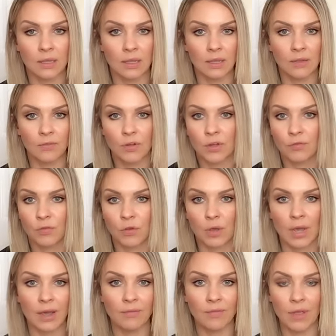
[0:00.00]
even if you
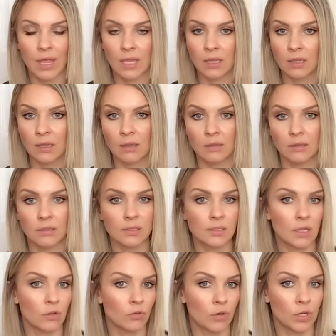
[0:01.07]
have any
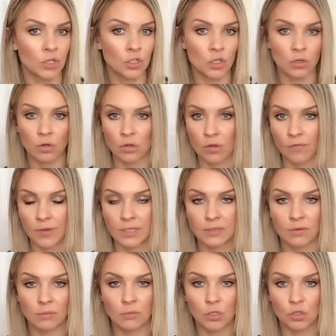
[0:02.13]
discoloration on your face
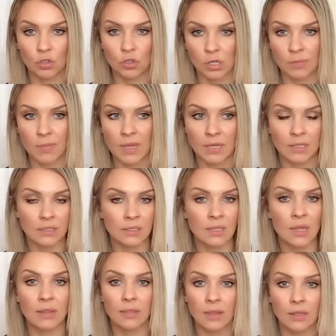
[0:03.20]
from the treatment, it's
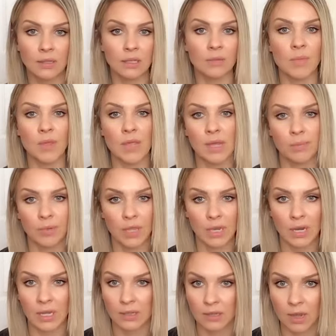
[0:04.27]
nothing that makeup
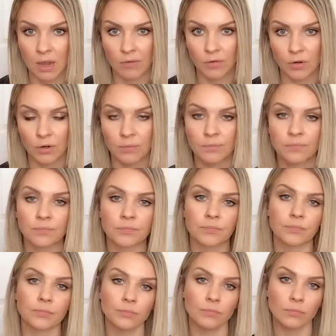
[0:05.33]
cannot cover.
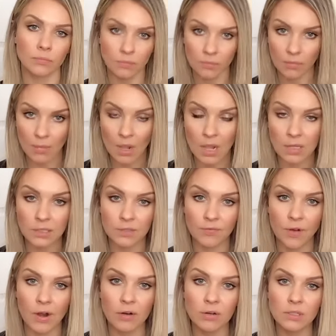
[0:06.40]
As
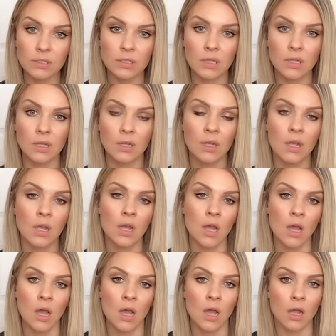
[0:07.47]
far as the
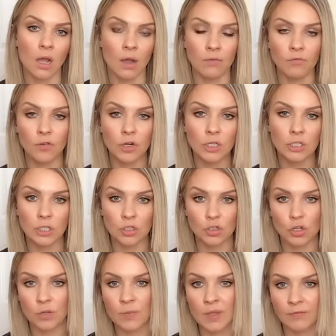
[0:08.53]
comfort, the
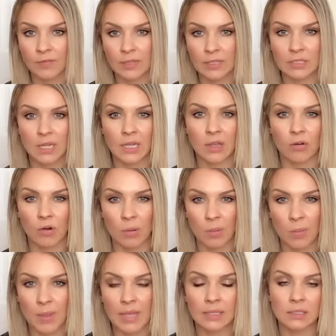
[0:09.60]
treatment feels like a
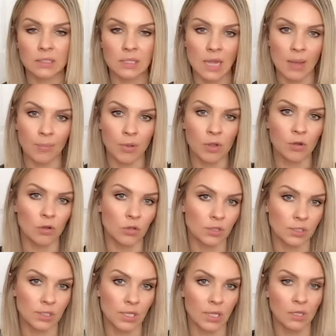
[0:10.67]
rubber band snapping on your
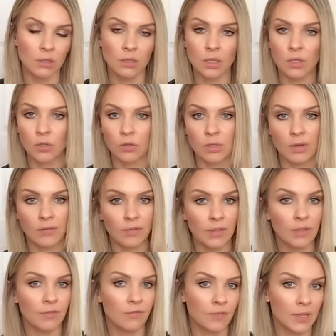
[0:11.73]
skin. You
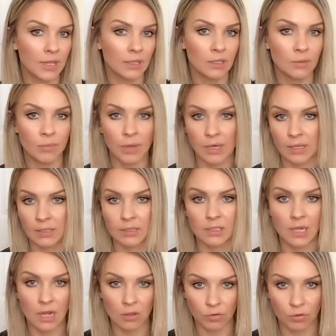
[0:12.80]
definitely feel it, but it's
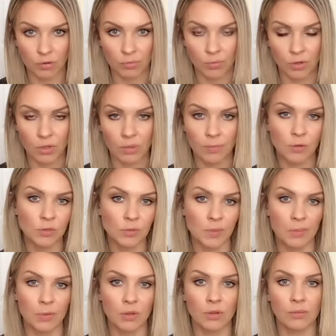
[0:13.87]
tolerable. Most
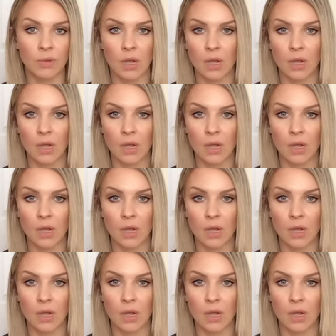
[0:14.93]
people